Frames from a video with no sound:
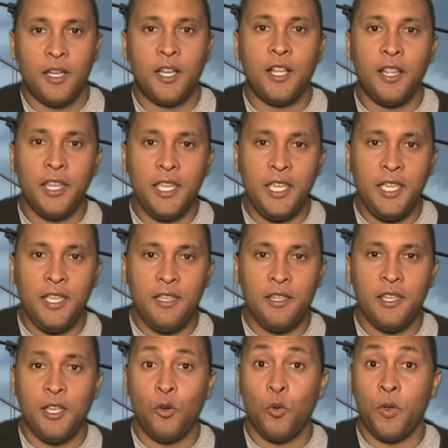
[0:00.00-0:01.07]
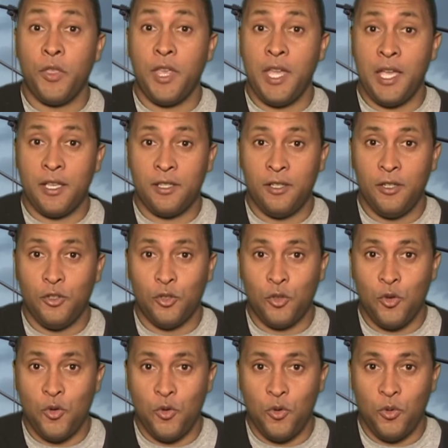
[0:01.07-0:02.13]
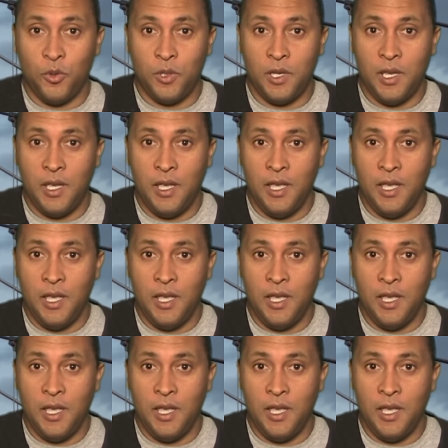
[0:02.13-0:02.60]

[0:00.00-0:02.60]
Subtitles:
clean, and with excellent schools.